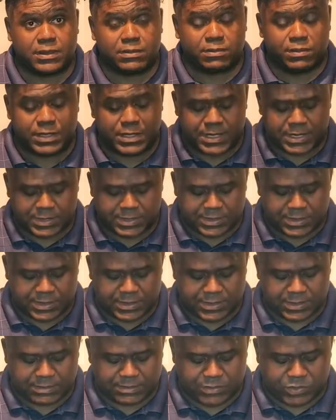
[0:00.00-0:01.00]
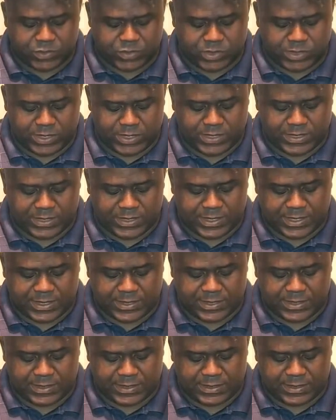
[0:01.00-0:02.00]
a constant, more or less
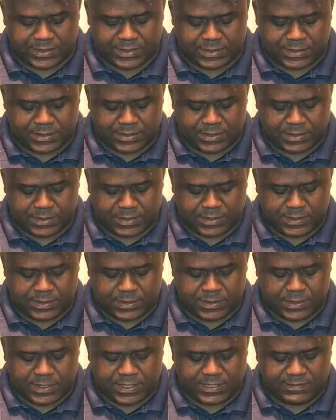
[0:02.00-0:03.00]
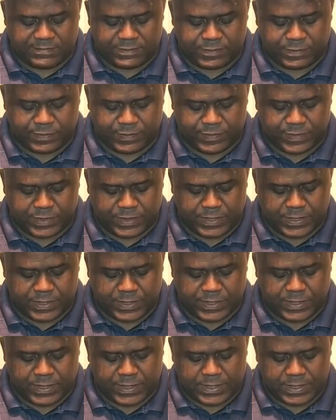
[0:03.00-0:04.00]
constant level,
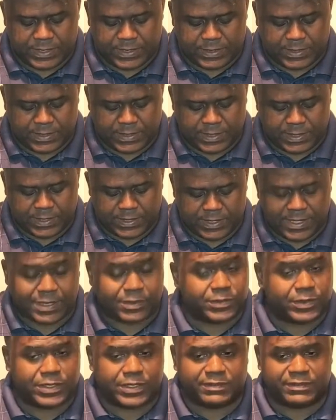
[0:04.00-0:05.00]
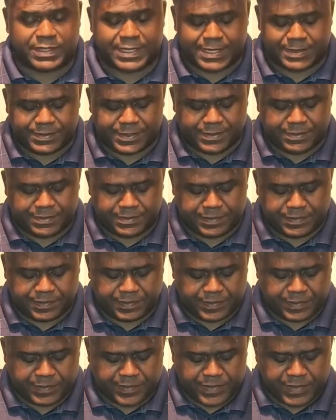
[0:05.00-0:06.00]
that wouldn't have happened.
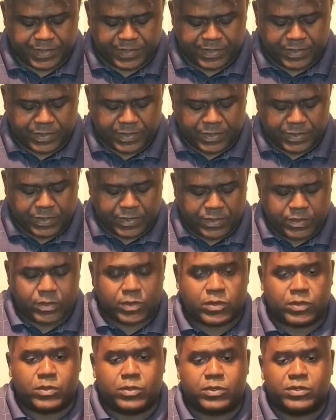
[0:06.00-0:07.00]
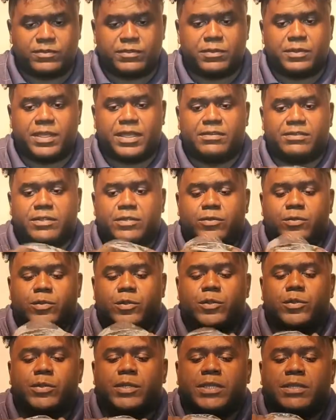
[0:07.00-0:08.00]
Or if you have a
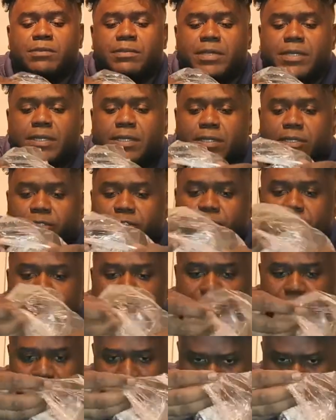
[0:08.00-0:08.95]
growing bench